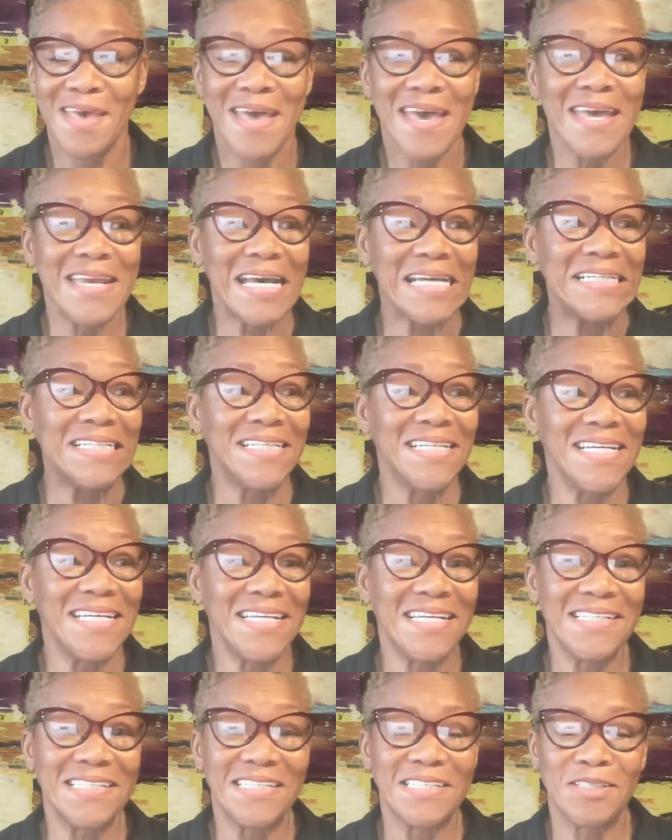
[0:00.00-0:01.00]
And I
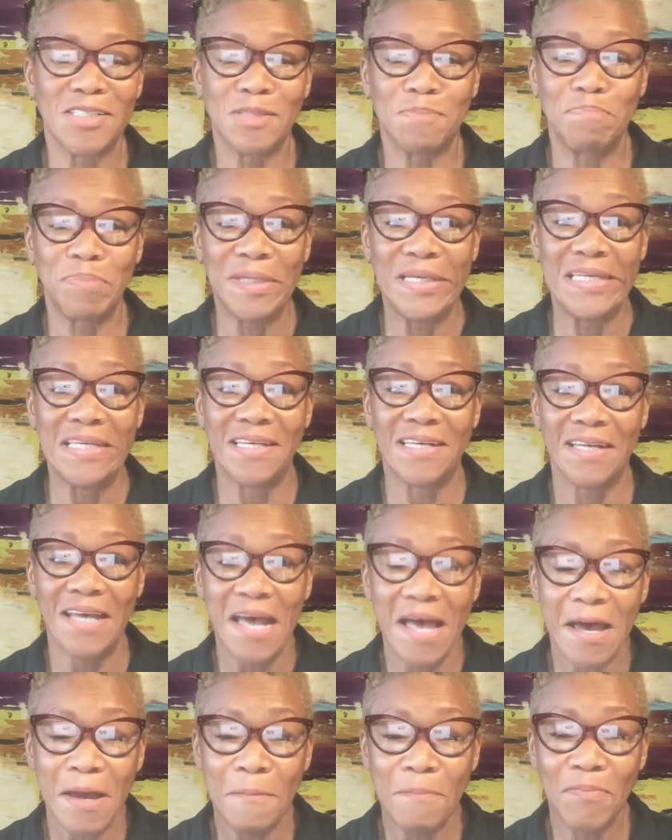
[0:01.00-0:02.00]
needed to speed it
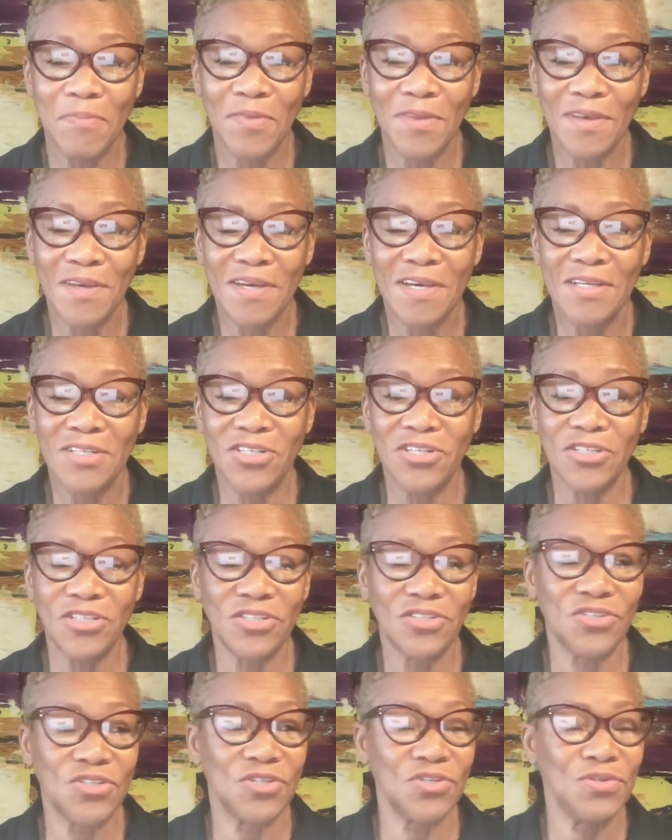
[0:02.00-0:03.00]
up
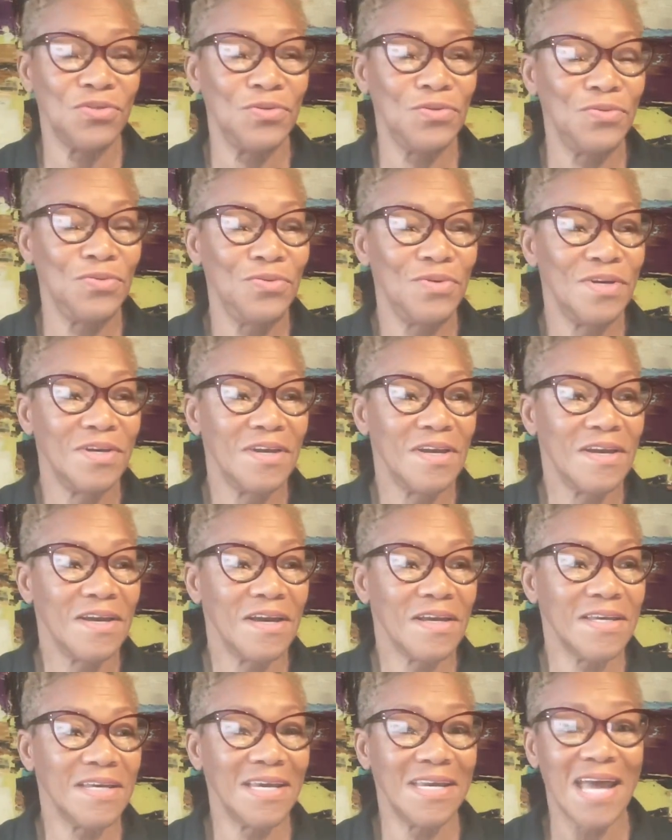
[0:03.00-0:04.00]
just to
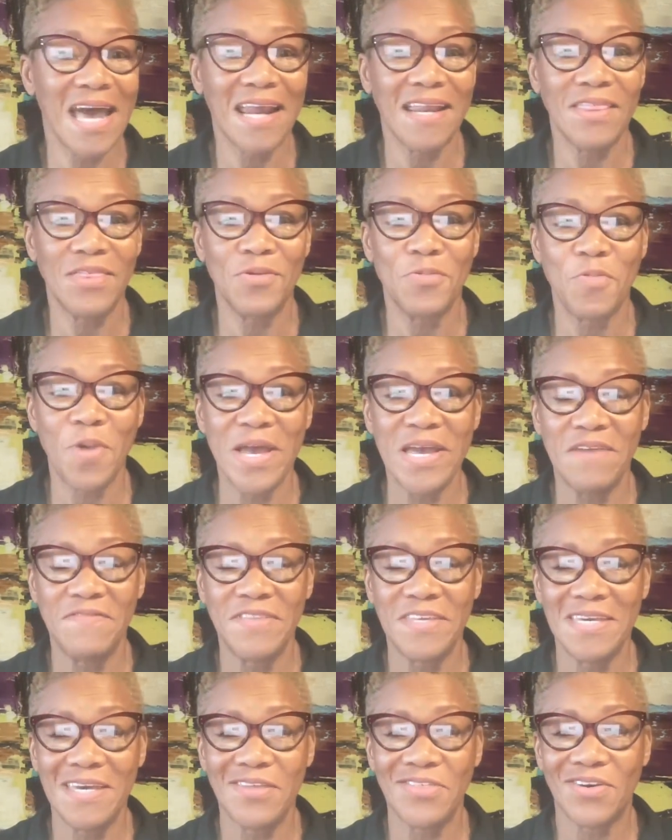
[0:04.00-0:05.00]
get out of the way of
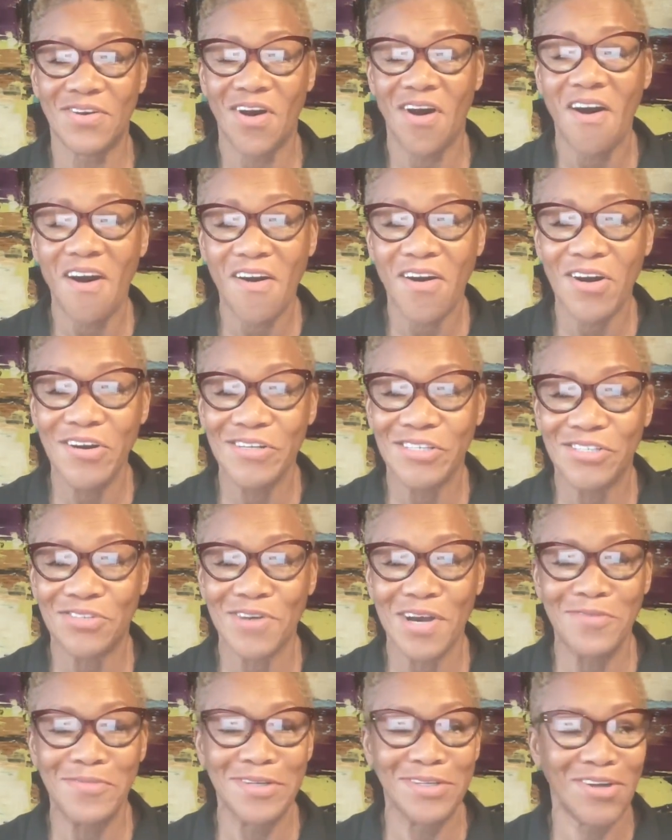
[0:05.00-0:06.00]
the other cars so
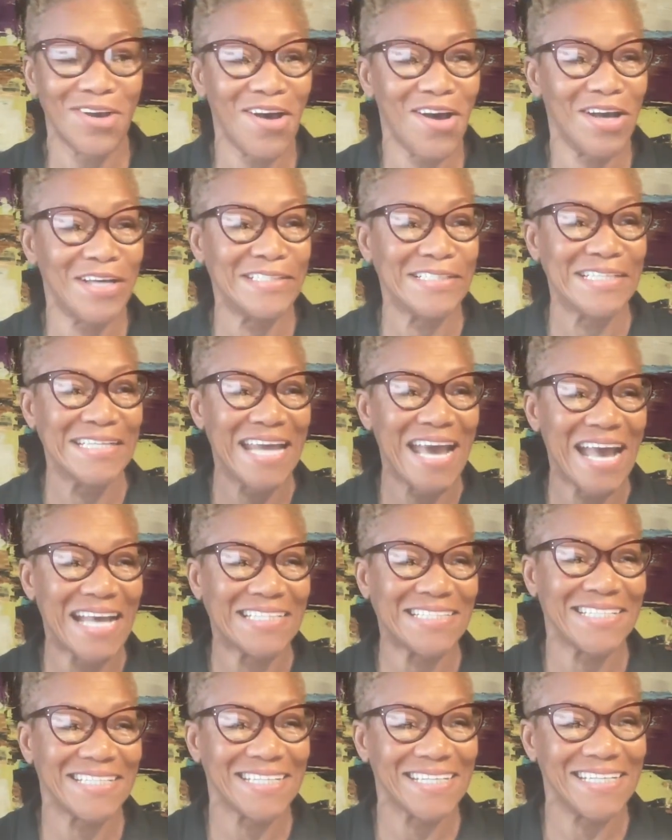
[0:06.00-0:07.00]
I wouldn't cause an
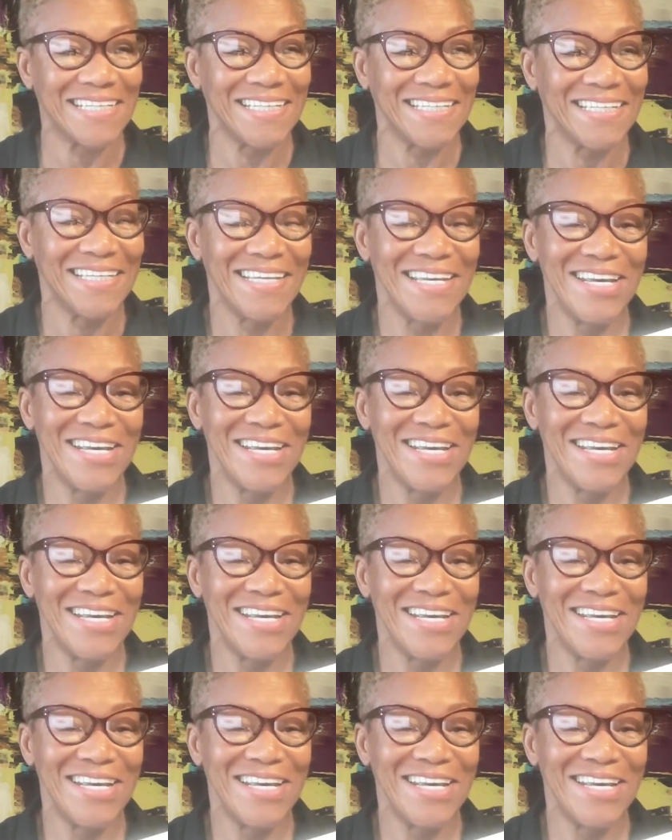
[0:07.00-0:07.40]
accident.